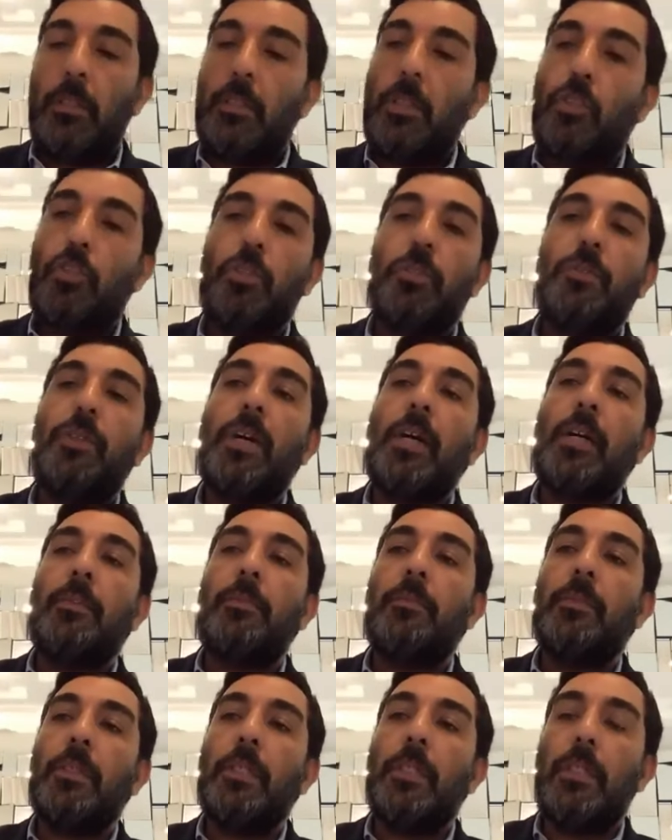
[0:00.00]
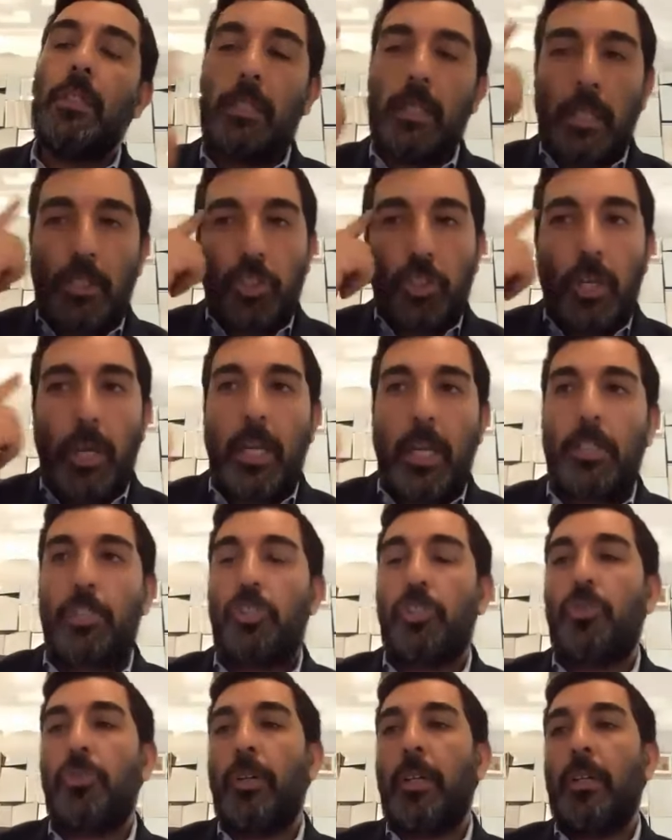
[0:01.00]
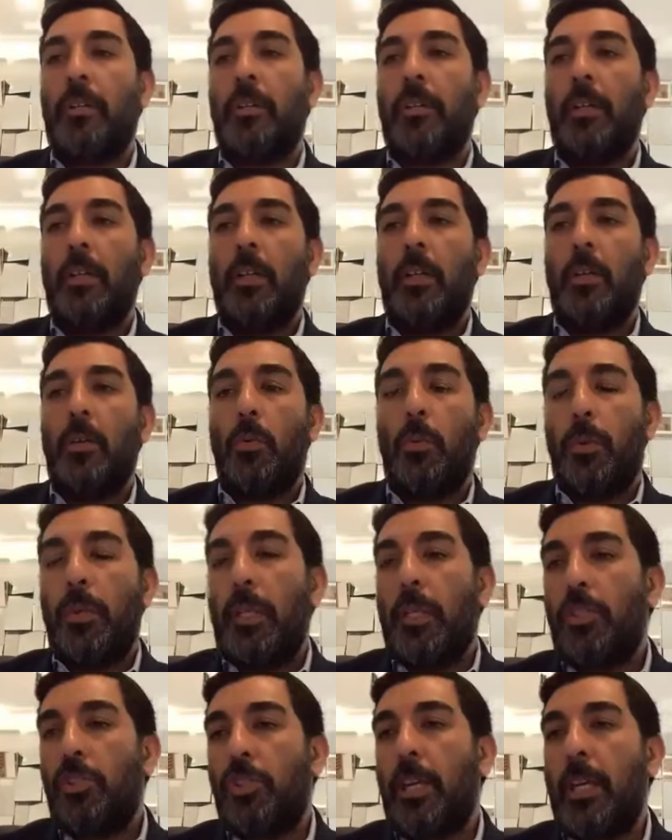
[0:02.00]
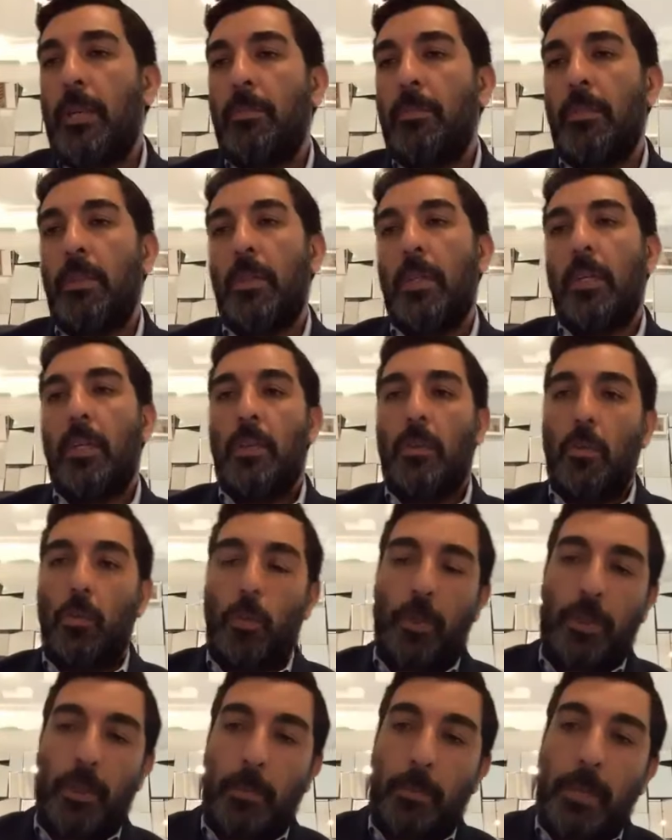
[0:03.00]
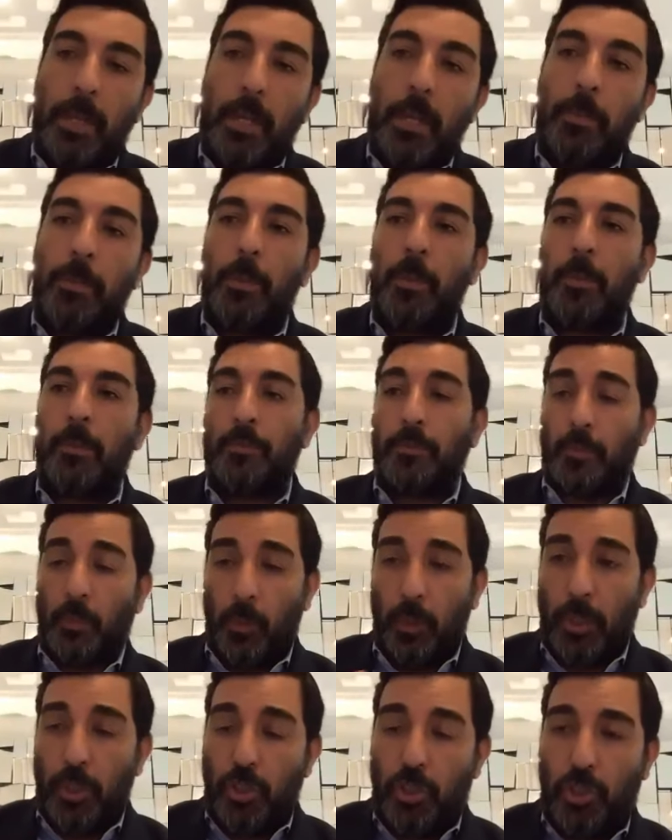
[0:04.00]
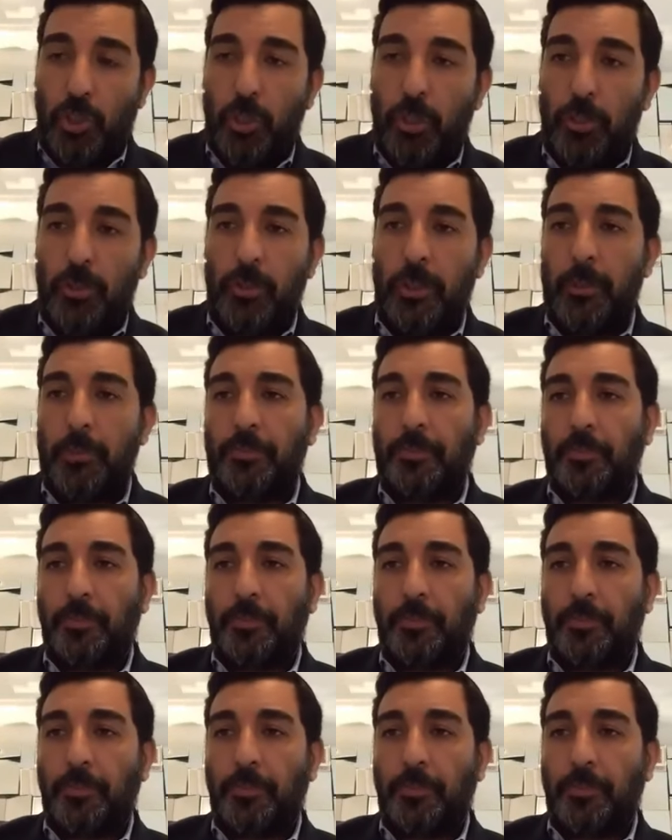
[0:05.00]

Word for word: Teshuvah, get your head straight with Hashem, with the people, with His children.